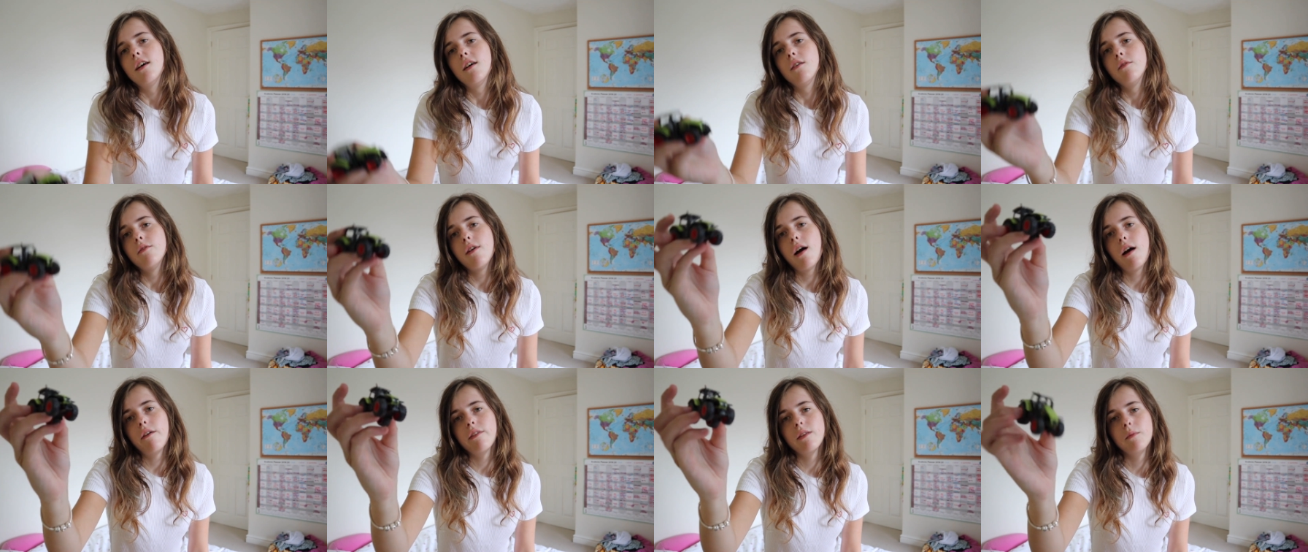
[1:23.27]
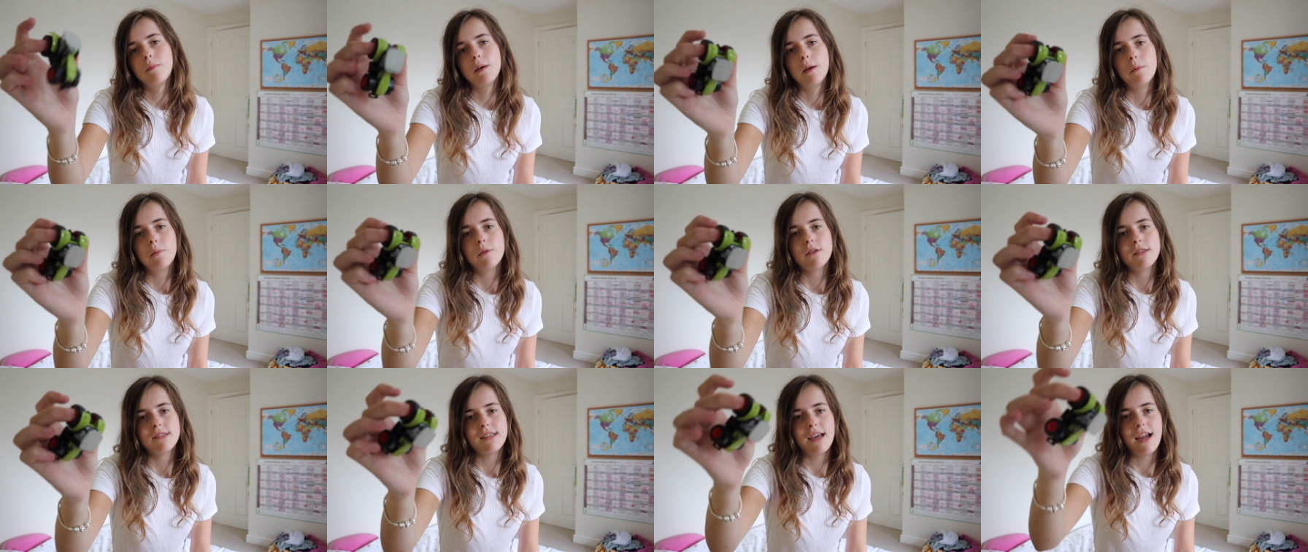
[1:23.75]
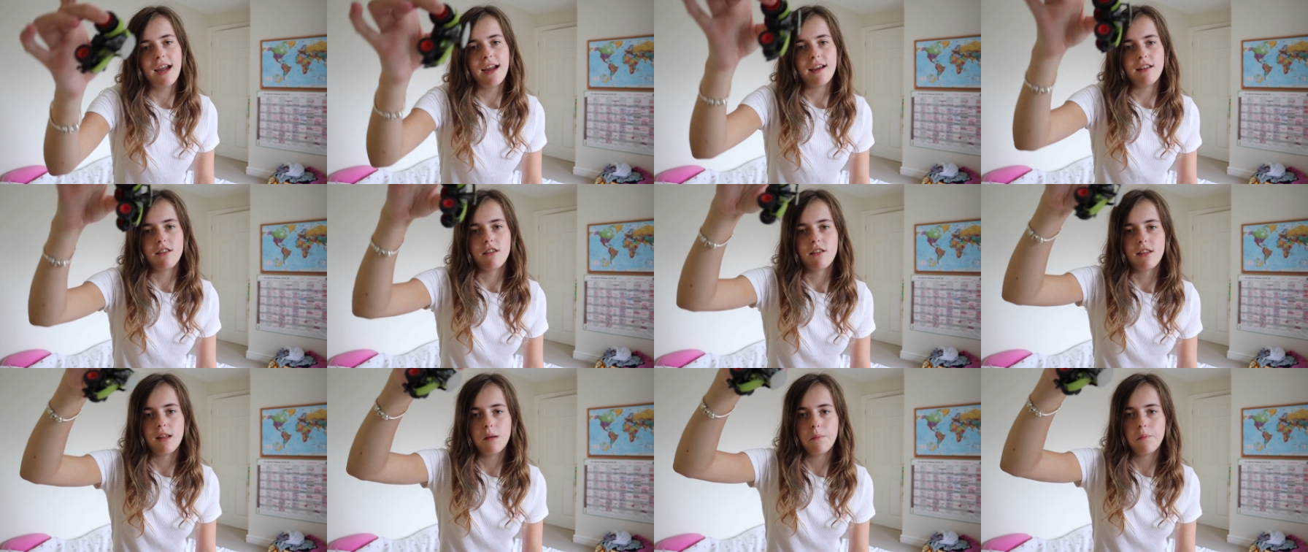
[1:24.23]
Rather than people saying
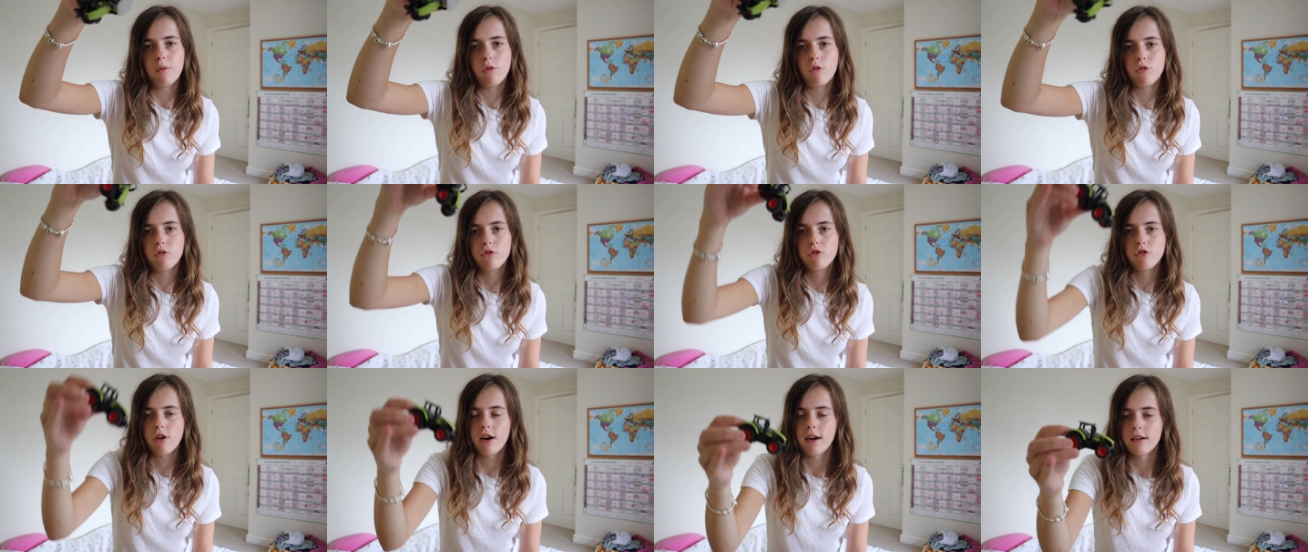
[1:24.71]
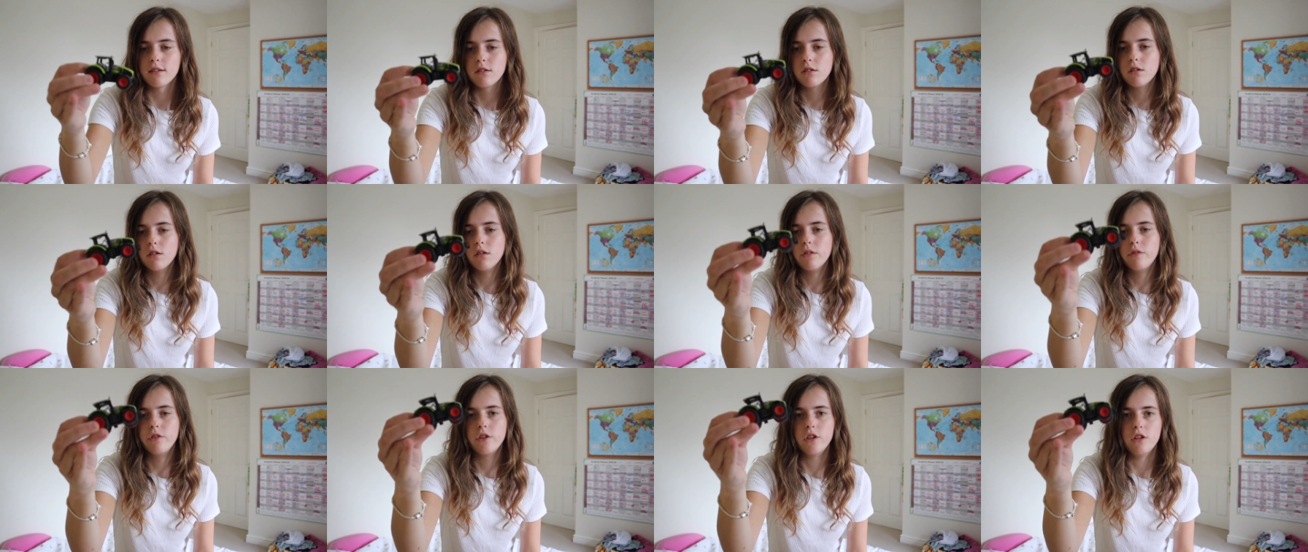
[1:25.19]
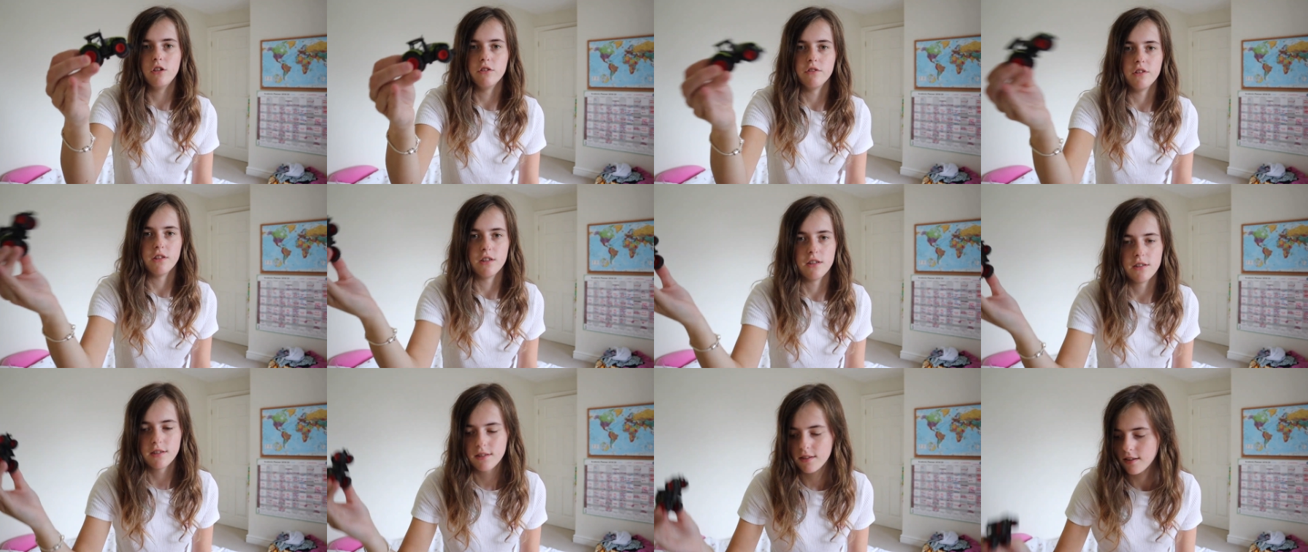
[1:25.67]
that they bought a tractor for
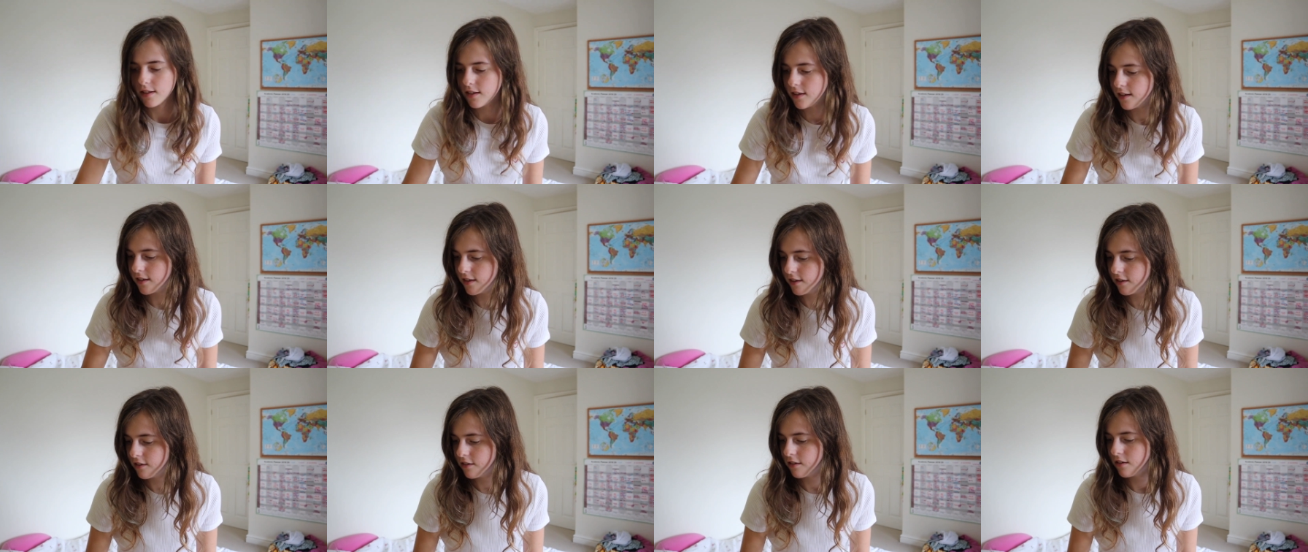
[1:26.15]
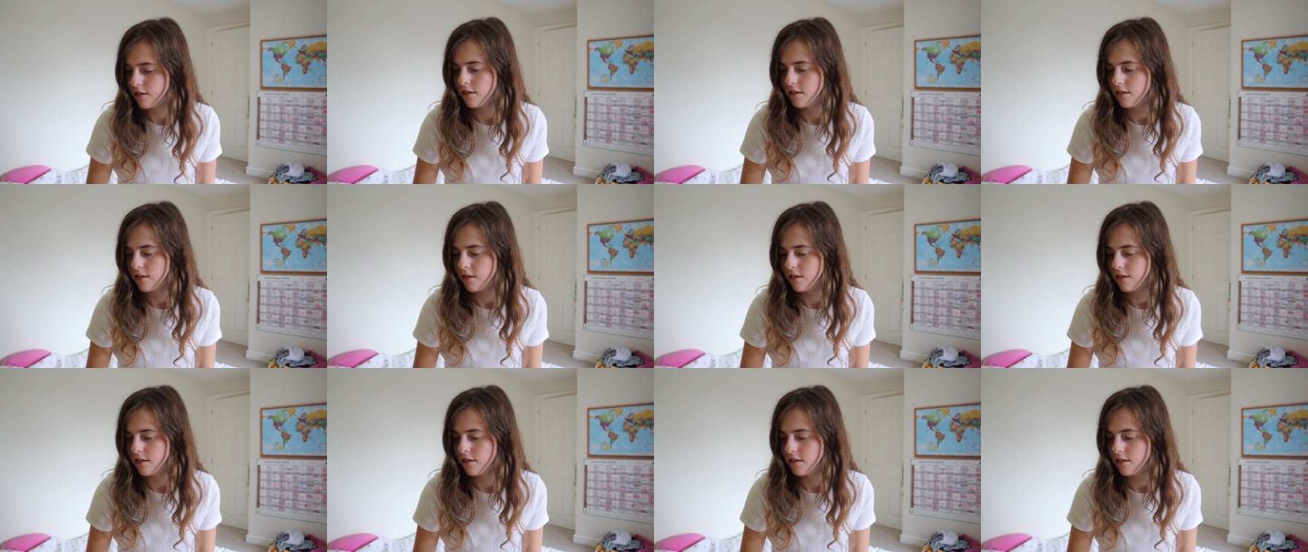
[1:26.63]
university,